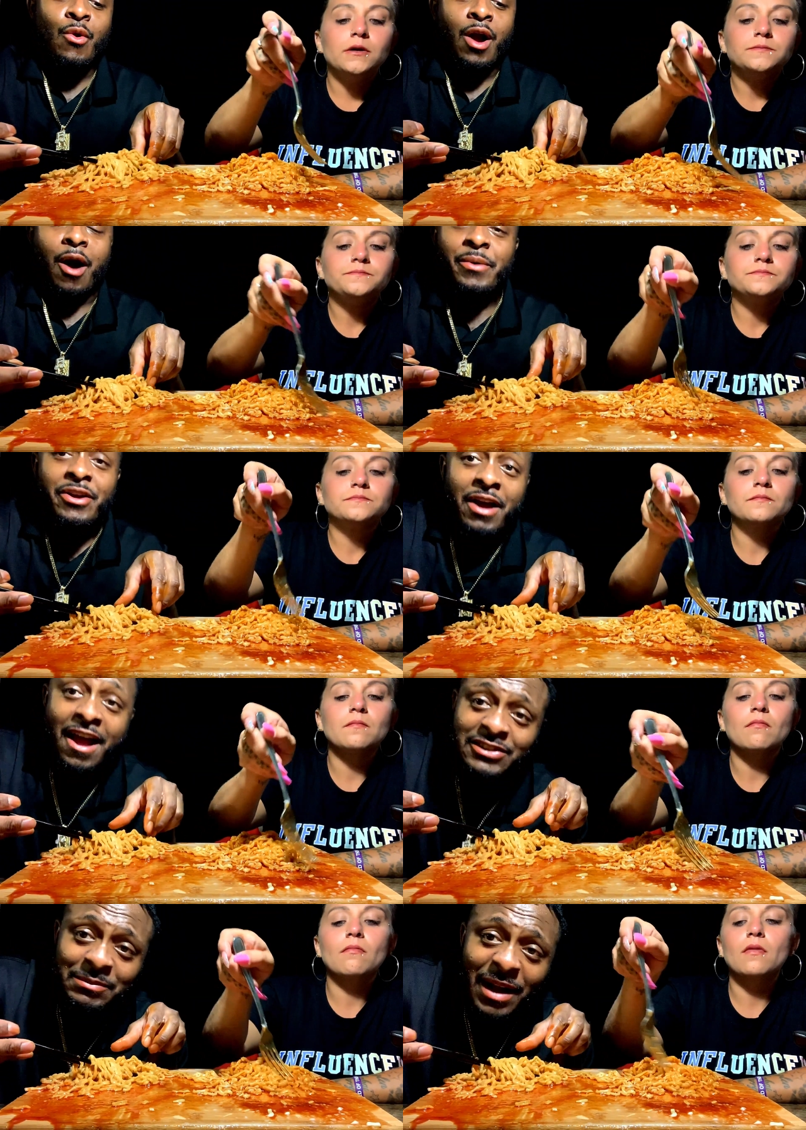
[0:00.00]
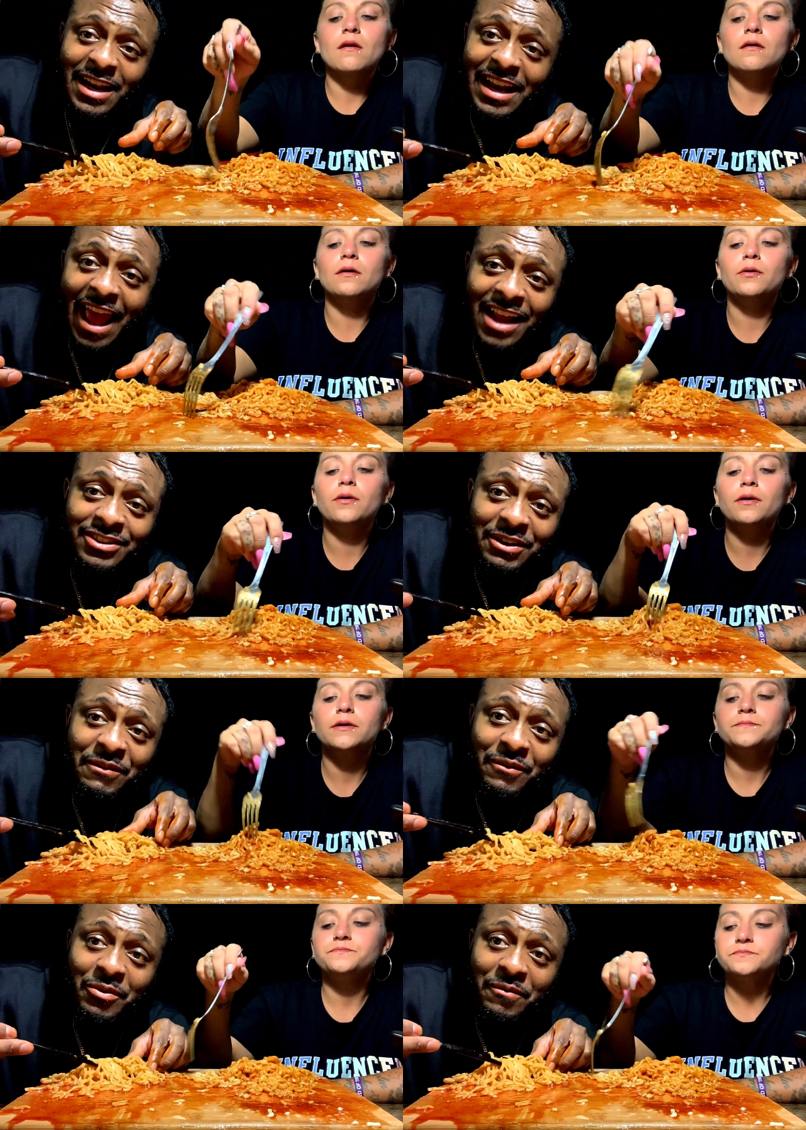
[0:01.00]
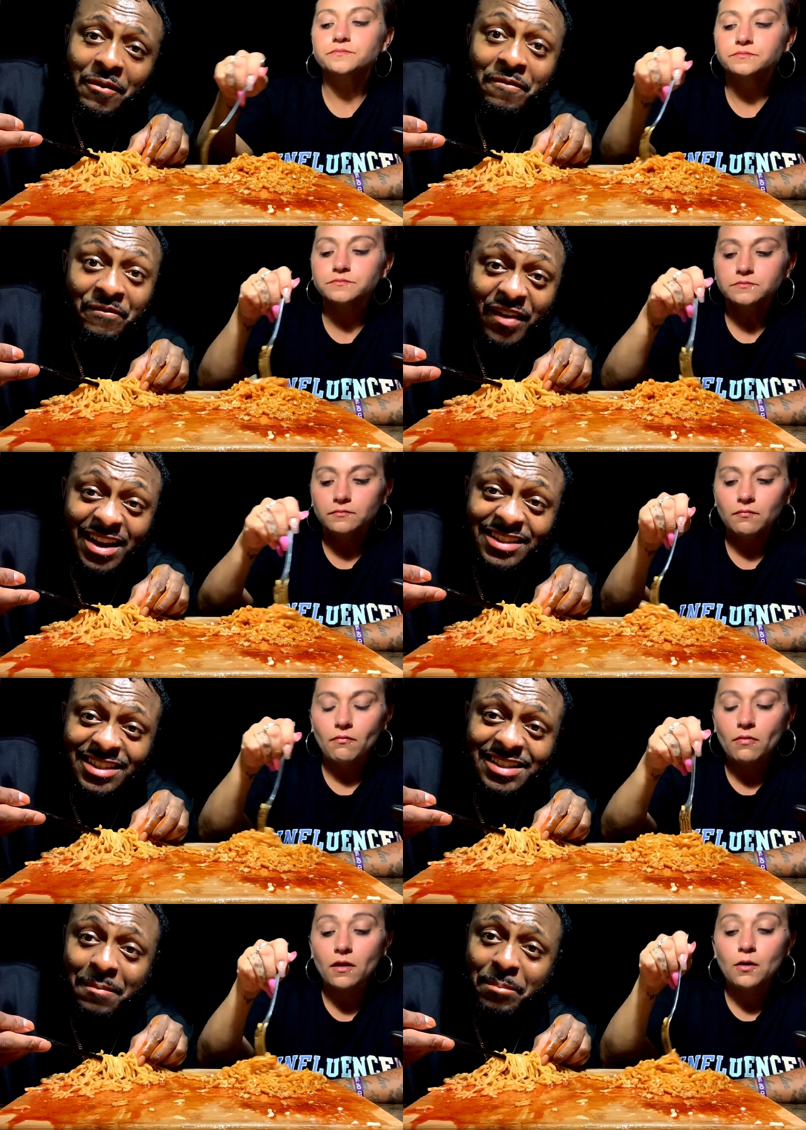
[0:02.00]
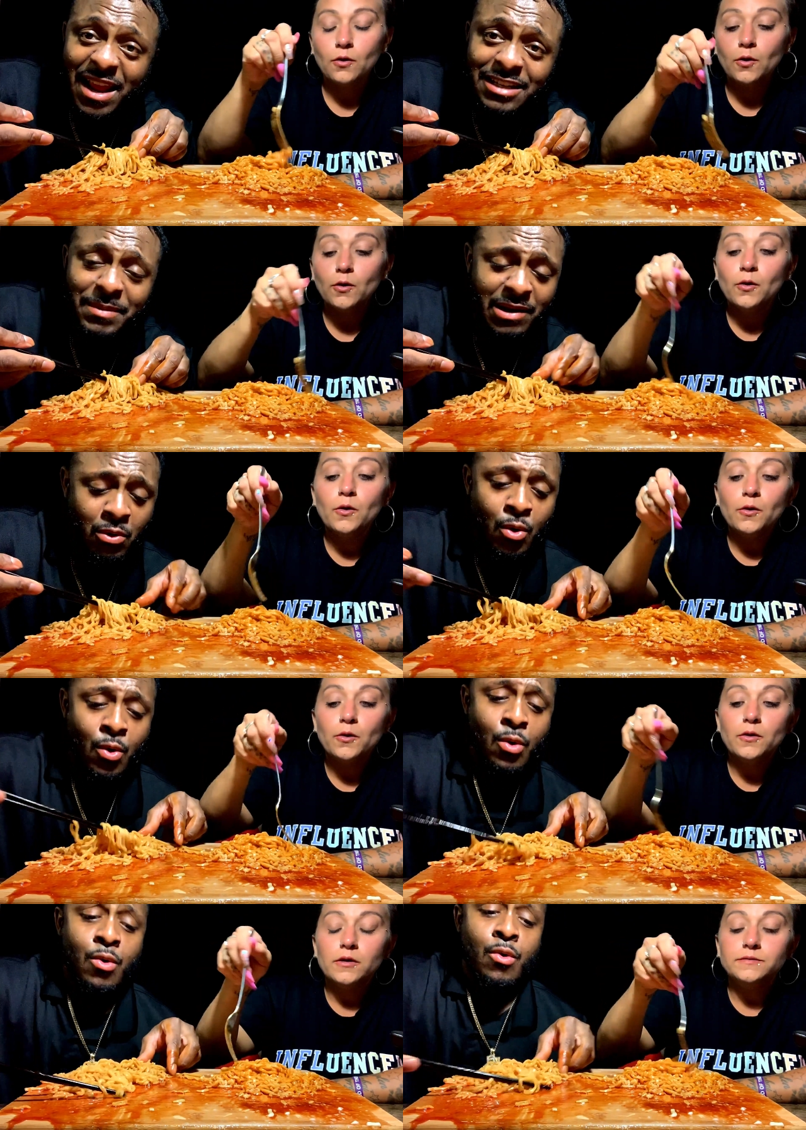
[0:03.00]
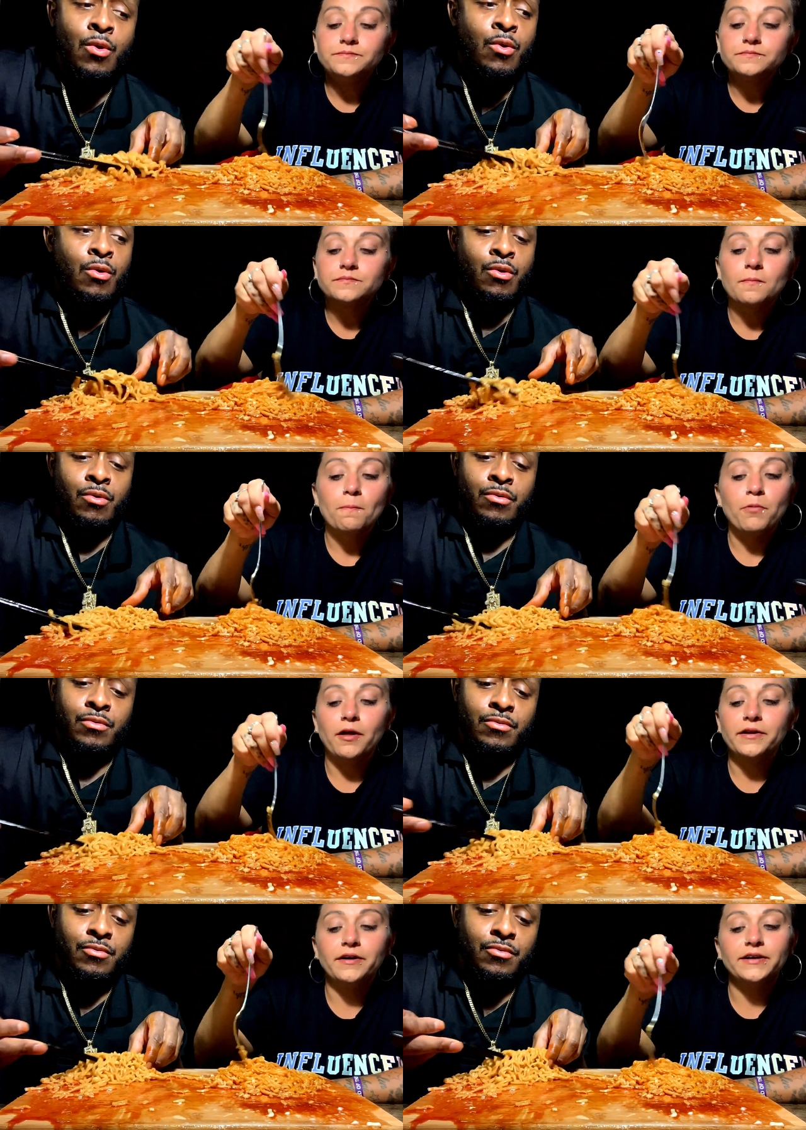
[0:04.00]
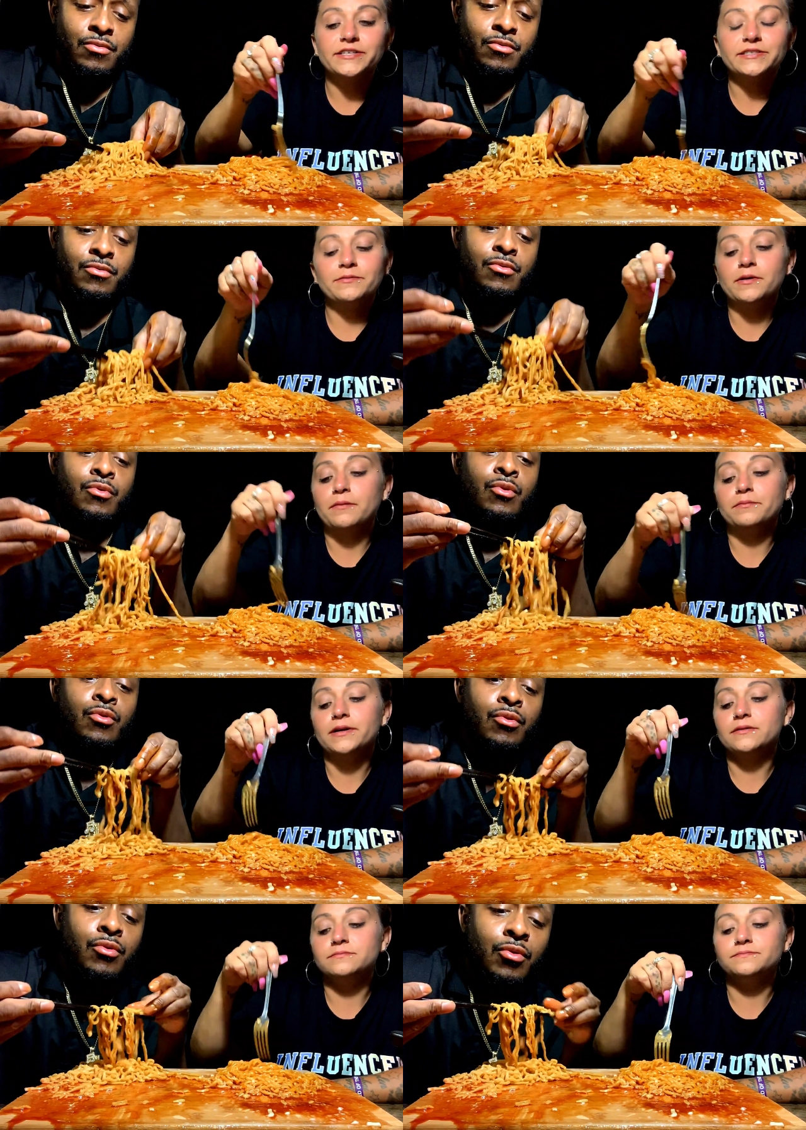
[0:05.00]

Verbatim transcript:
Speaker 1: Are we gonna have somebody that actually finishes and beats me?
Speaker 2: Probably not, because I'm on about.